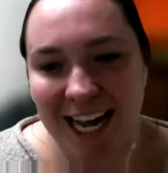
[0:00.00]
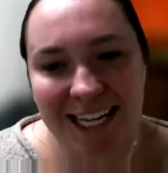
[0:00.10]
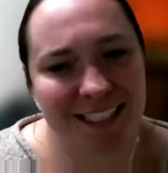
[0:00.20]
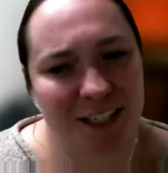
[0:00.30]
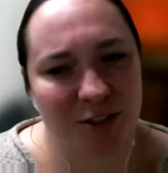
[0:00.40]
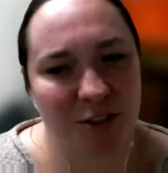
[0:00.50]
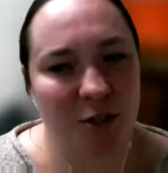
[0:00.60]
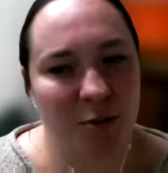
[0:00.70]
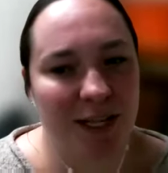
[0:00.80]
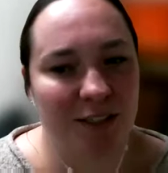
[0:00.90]
I guess it also
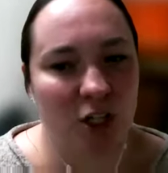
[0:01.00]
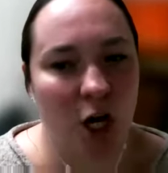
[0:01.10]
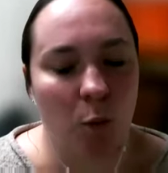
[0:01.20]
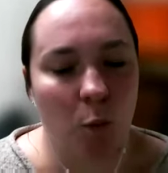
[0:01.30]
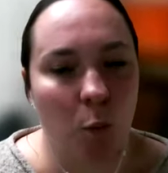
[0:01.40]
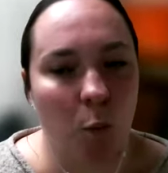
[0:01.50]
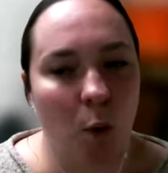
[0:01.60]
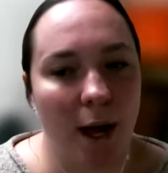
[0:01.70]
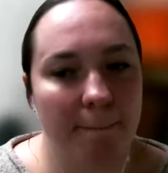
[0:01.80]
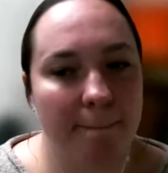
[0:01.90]
depends on
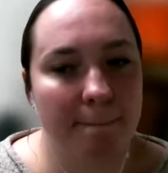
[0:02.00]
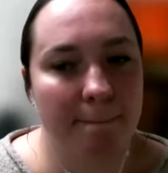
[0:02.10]
what